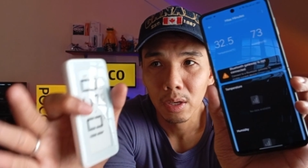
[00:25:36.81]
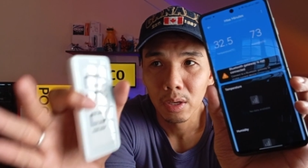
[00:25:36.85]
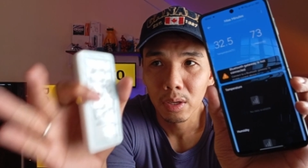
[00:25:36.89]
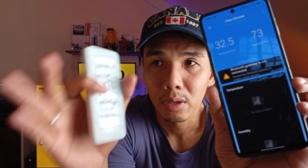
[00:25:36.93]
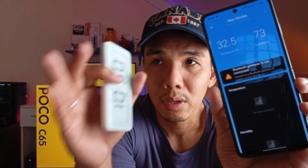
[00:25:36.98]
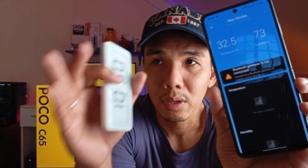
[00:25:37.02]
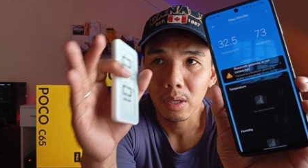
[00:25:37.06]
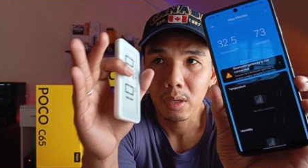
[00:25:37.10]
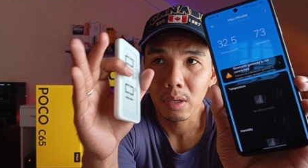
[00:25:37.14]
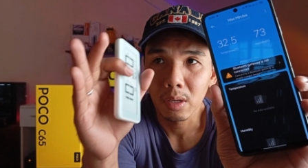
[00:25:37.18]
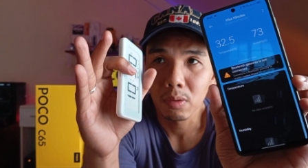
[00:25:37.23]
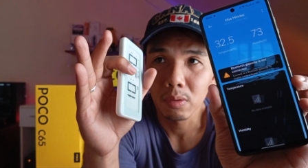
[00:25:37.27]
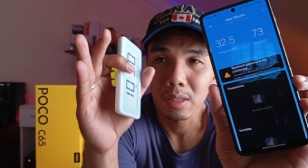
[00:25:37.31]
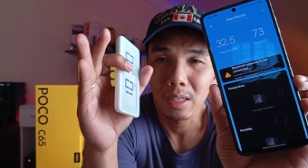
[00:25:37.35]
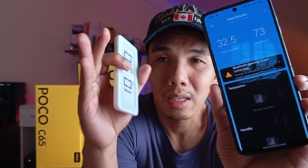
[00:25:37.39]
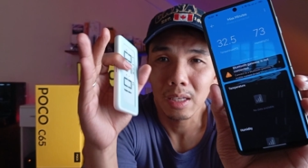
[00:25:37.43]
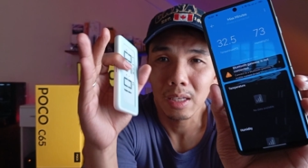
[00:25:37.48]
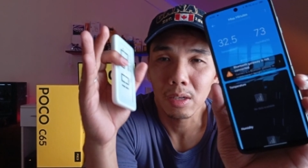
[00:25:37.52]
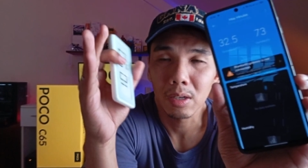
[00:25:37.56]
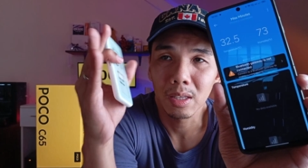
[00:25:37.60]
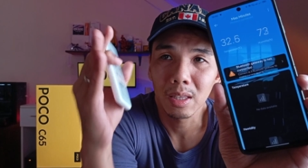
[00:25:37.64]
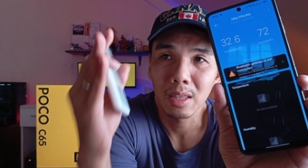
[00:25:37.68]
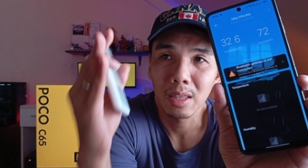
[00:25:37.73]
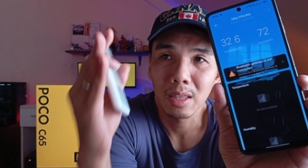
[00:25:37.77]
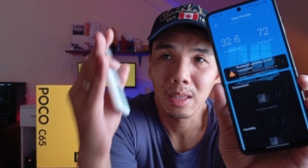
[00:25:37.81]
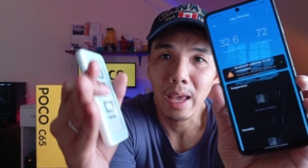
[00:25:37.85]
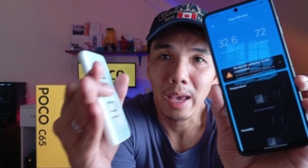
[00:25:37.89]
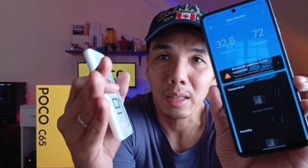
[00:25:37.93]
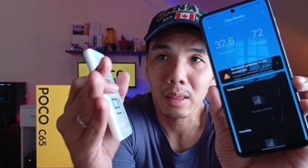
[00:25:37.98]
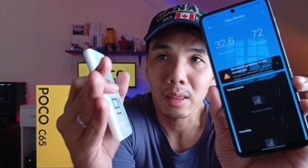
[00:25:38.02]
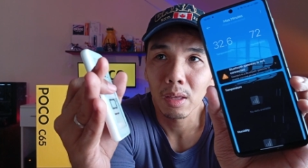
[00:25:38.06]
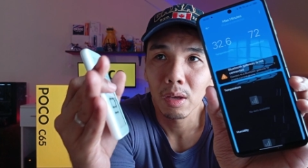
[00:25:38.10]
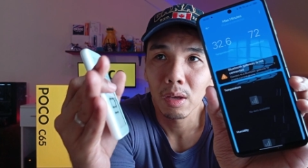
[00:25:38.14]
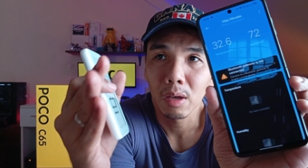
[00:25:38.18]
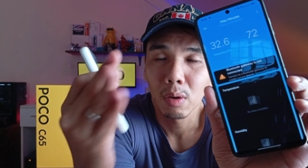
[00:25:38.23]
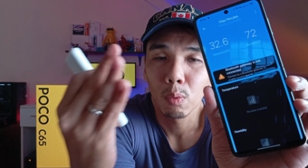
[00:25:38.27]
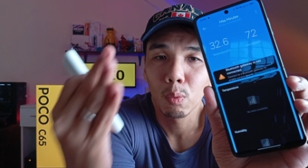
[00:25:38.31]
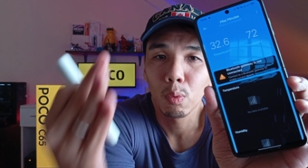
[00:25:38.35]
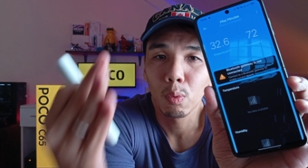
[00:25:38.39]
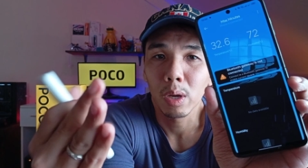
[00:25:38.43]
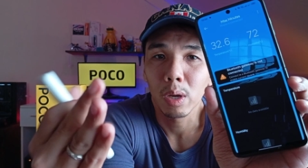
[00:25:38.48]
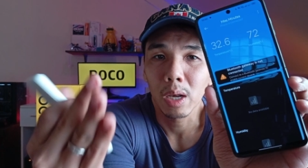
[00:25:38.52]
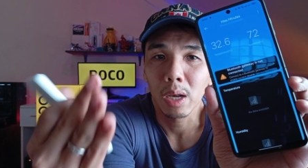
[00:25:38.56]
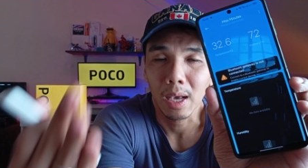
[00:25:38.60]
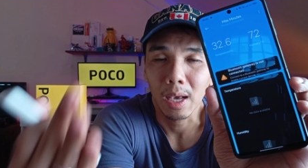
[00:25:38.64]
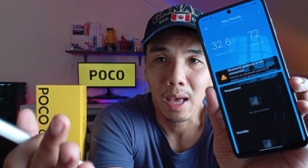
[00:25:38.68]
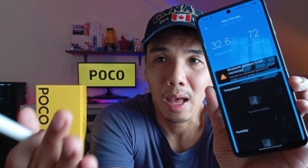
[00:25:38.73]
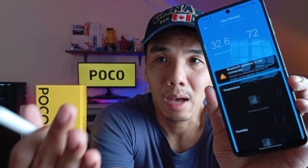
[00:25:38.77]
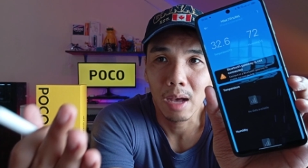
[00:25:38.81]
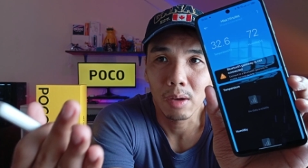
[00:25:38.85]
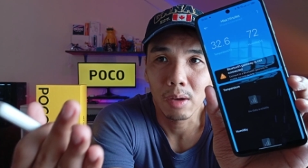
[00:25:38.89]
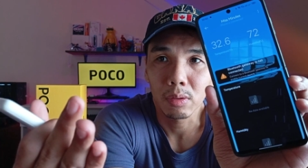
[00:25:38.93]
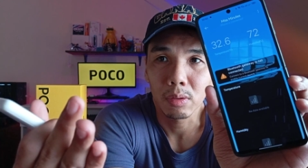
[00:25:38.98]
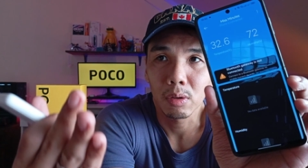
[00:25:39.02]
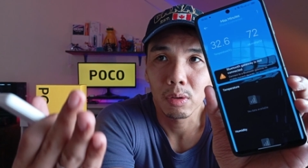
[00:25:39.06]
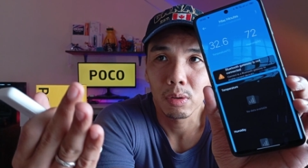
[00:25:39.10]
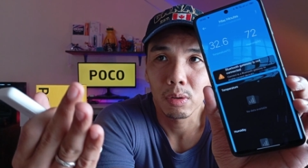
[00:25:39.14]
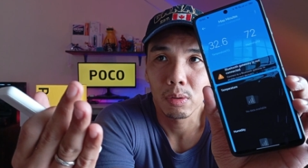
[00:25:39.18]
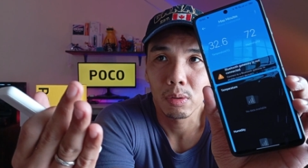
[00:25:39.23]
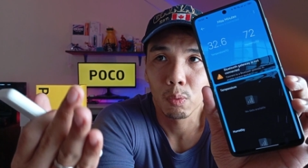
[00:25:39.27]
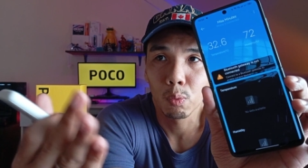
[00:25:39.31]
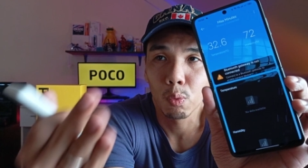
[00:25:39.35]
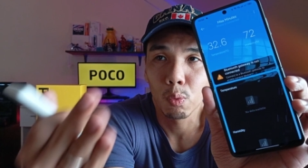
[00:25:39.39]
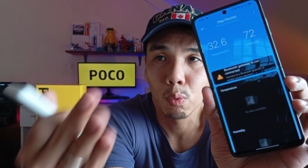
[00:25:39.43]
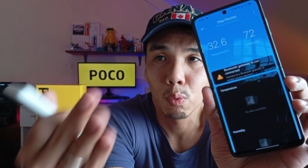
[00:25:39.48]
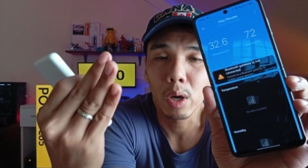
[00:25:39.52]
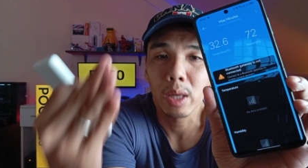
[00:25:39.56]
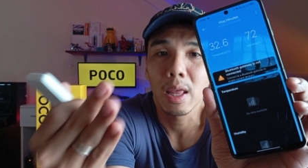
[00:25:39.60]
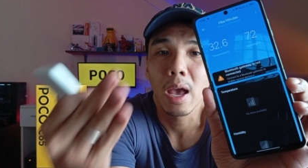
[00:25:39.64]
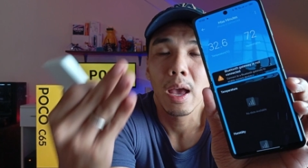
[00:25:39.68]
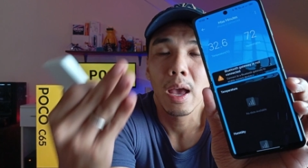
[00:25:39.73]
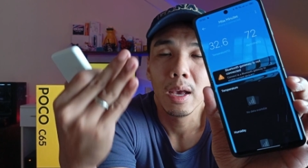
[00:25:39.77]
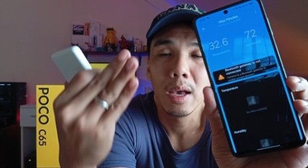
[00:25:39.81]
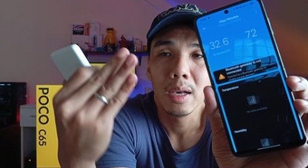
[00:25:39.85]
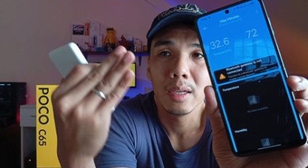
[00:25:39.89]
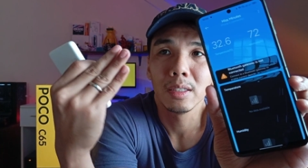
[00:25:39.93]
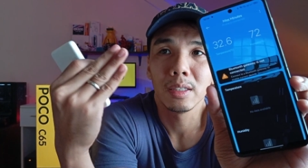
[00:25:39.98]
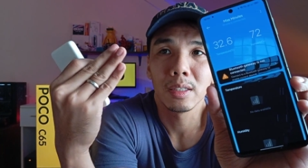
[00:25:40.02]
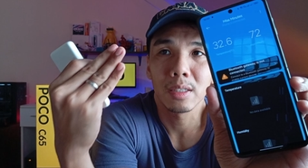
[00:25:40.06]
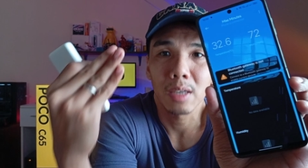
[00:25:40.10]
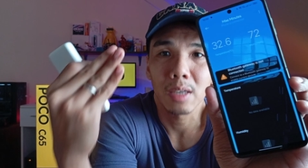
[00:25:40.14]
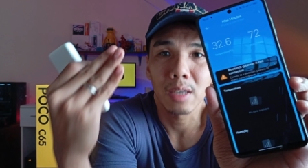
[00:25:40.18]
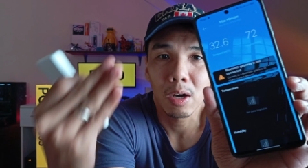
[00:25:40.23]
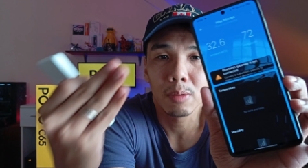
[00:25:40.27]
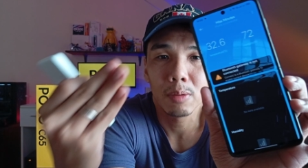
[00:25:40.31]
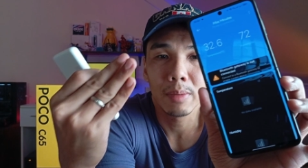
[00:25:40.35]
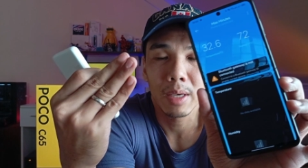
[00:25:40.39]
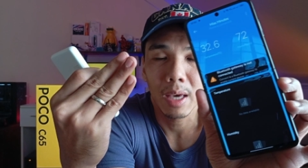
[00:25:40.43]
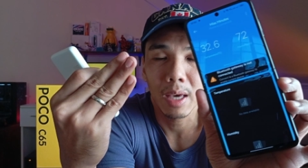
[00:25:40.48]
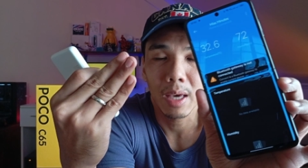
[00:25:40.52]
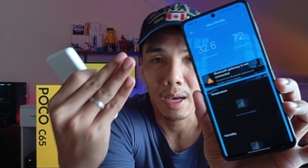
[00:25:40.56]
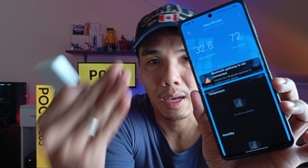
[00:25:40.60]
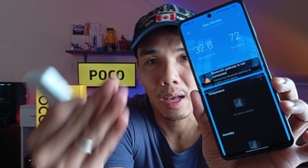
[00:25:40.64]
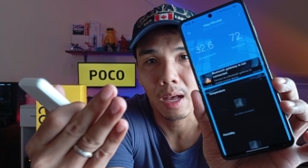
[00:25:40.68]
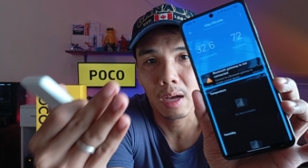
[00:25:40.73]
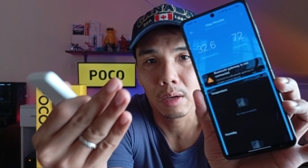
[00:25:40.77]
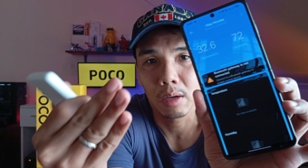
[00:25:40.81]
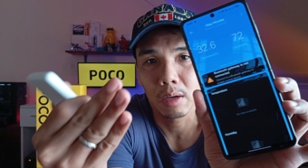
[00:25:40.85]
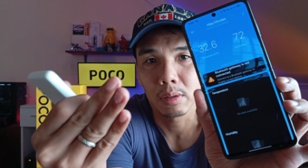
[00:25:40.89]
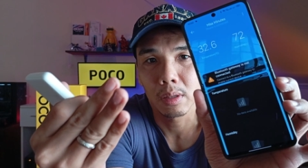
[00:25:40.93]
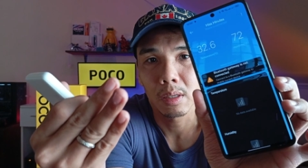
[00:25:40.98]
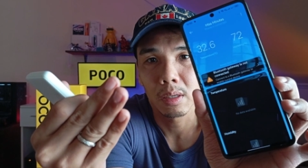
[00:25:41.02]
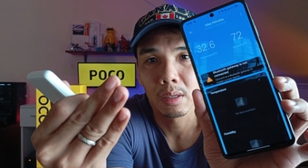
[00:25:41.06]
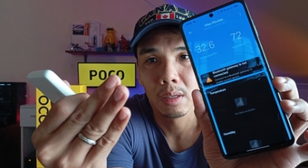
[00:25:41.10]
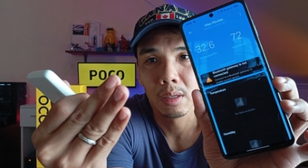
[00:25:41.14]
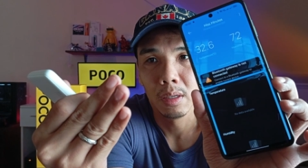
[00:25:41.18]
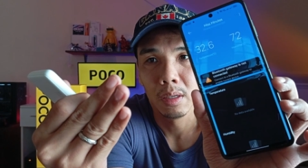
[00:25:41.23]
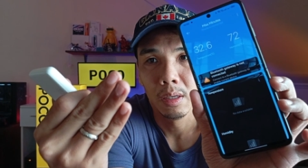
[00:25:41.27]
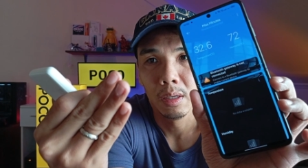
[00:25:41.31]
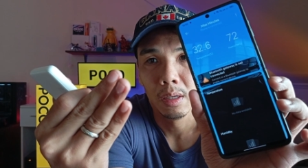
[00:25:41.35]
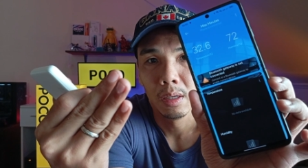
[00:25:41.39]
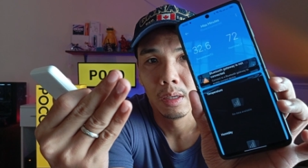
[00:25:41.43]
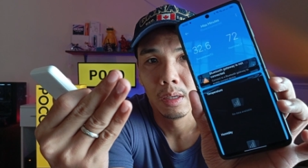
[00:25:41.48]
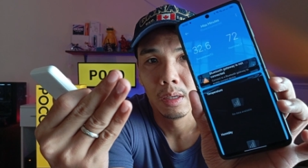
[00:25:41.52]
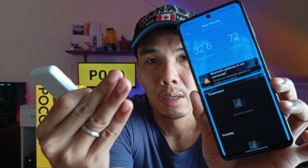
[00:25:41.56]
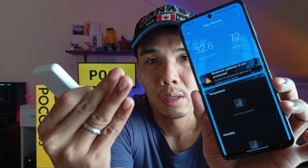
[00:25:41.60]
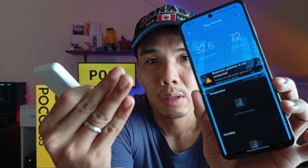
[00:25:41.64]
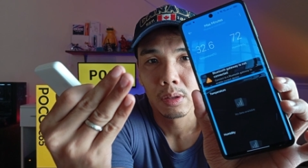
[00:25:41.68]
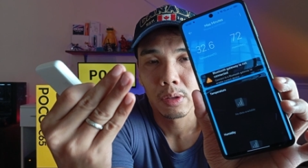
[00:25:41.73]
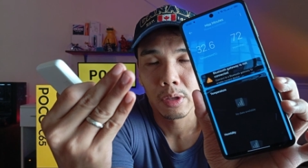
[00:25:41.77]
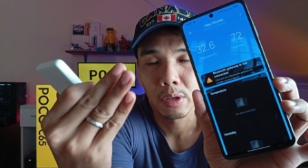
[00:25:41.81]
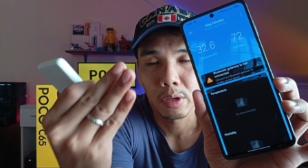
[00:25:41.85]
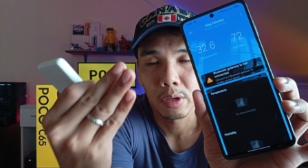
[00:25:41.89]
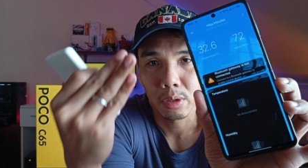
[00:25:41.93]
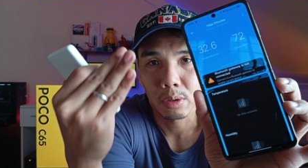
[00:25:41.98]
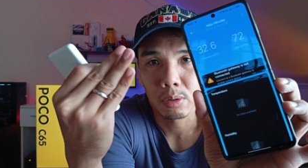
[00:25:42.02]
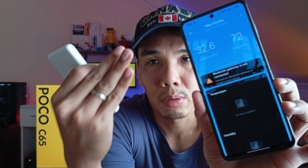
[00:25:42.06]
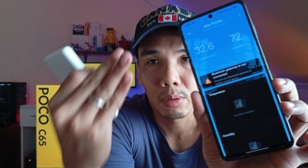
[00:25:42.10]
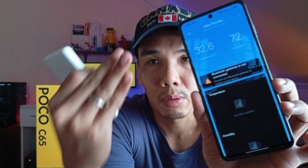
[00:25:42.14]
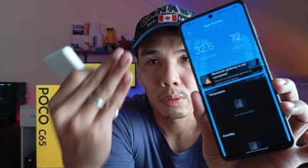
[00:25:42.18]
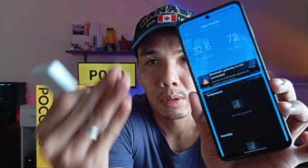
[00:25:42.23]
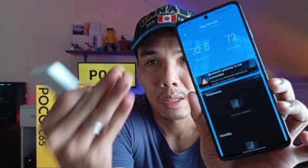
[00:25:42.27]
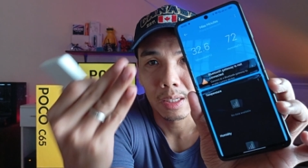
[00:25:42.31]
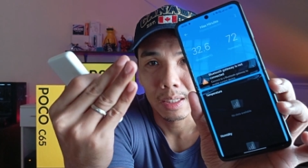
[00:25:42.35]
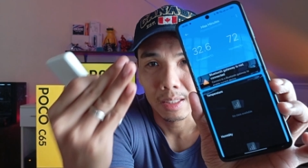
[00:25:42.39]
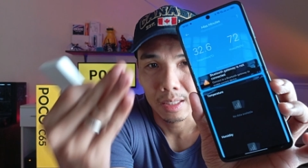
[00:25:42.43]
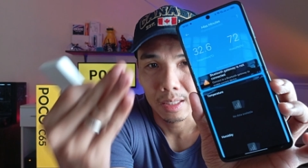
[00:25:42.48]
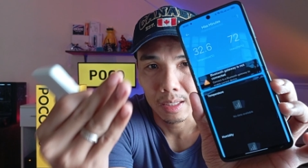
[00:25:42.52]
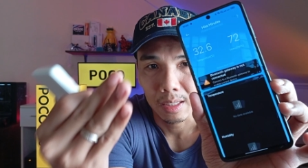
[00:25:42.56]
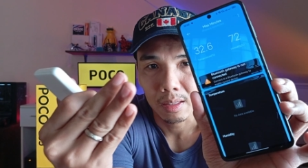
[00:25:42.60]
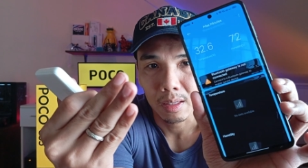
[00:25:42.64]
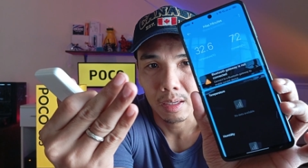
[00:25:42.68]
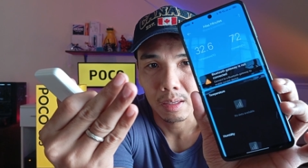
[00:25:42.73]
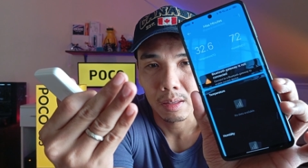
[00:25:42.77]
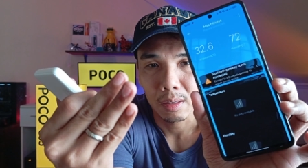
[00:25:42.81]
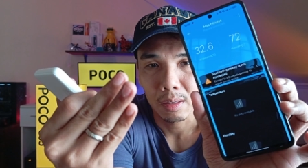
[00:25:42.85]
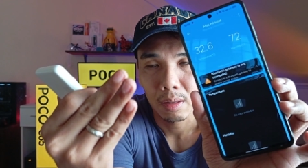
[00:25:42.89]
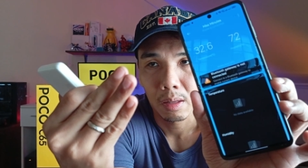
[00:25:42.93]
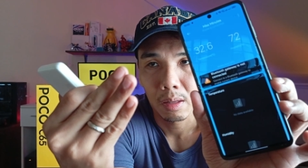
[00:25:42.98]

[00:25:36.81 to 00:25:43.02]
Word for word: you can only connect one account, one Xiaomi account to your Google Assistant.